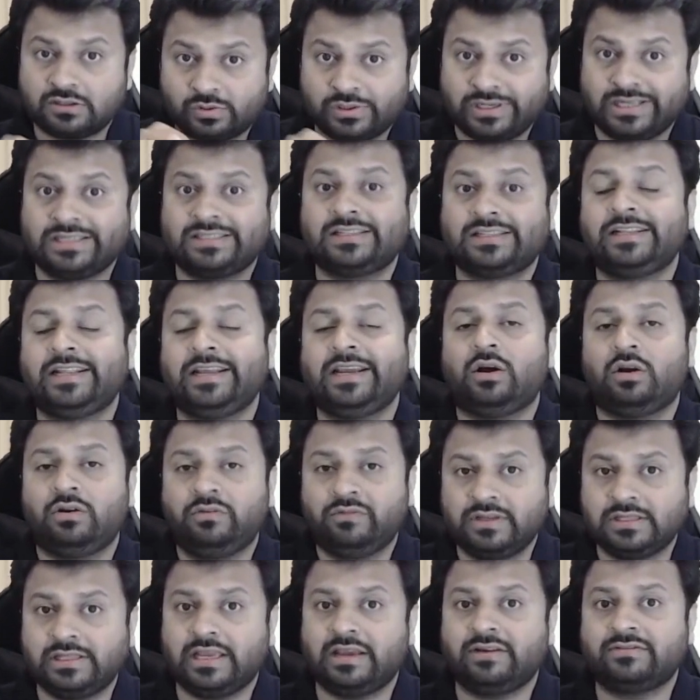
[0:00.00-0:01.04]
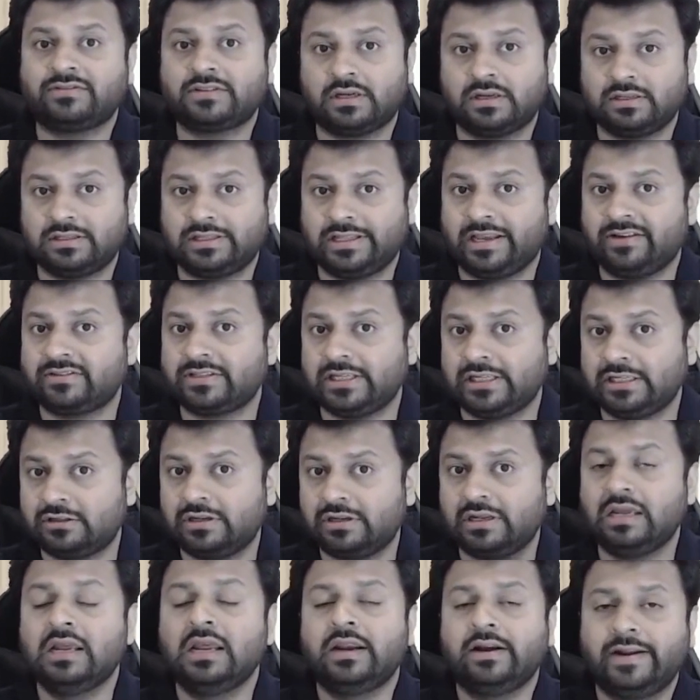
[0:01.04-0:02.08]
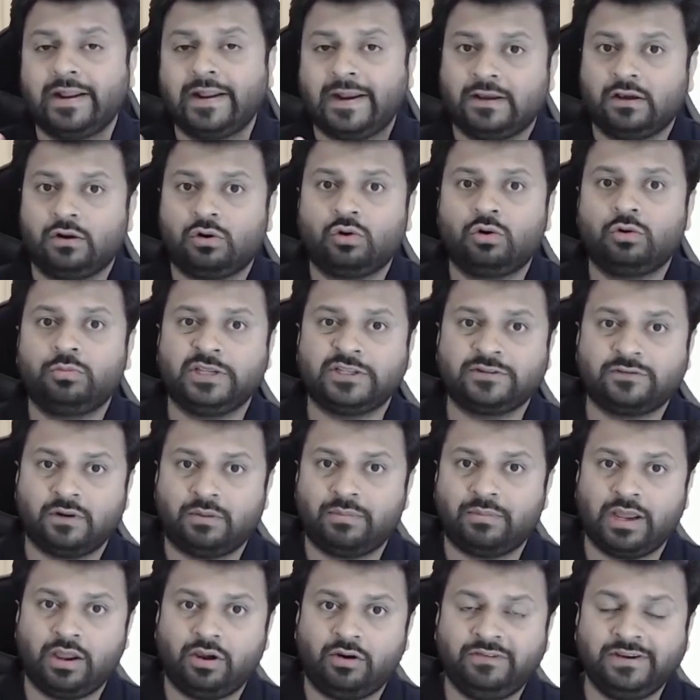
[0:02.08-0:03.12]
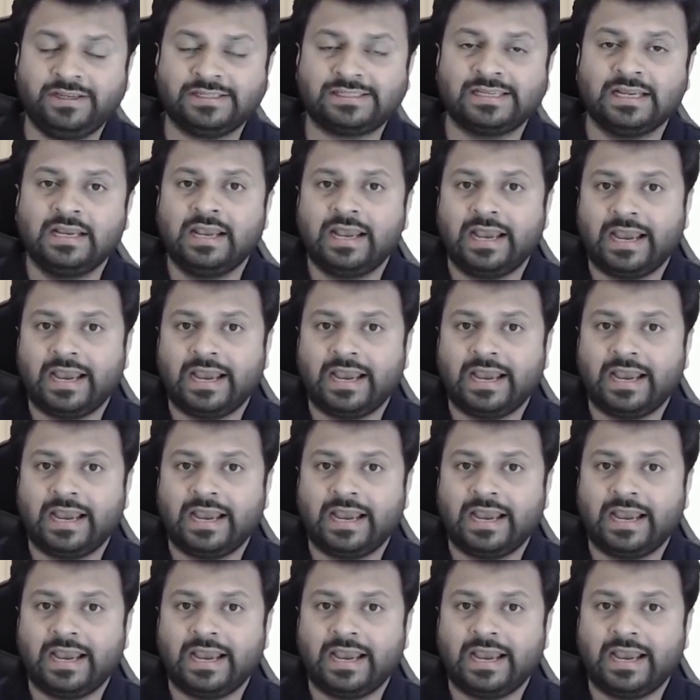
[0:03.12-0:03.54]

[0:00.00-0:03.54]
today is the day on which they have seized 10 crore rupees from my office,